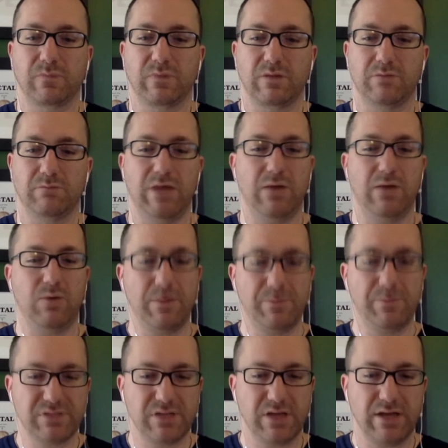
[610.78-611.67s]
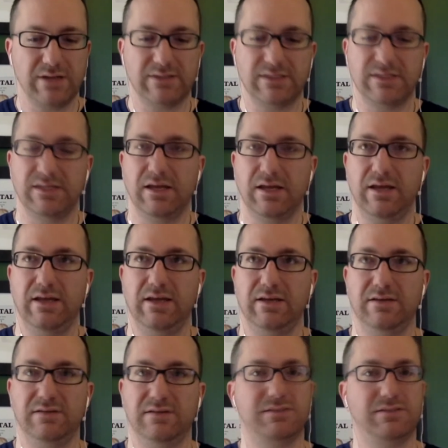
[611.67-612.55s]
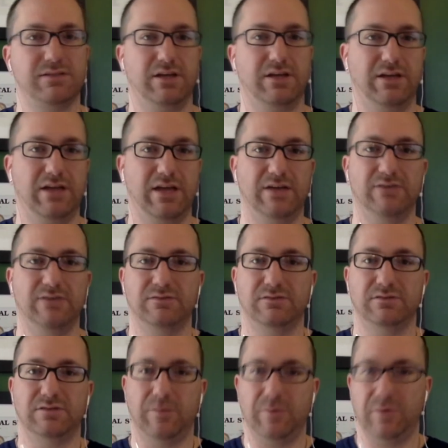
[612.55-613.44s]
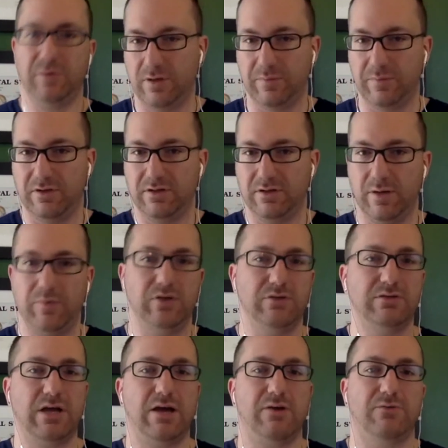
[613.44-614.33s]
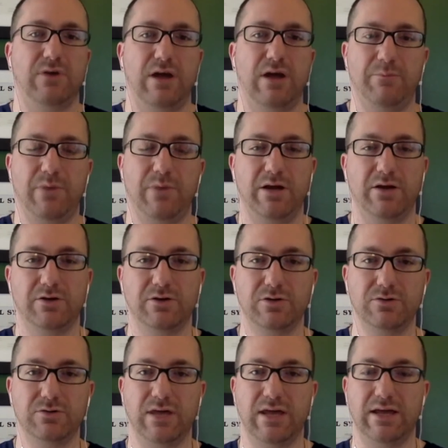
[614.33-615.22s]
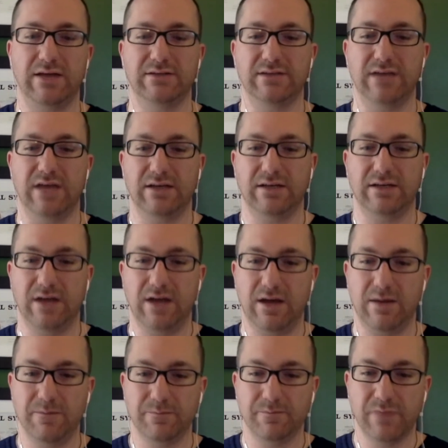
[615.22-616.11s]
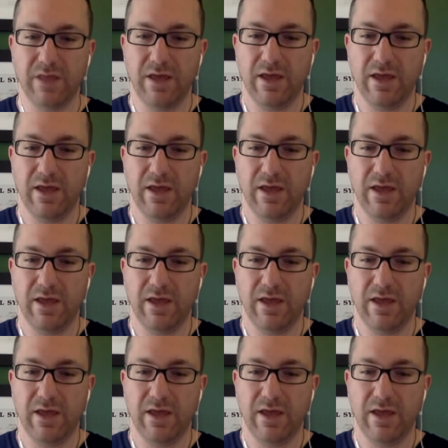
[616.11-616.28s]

My website is, again, www.robmeyerkukan.com.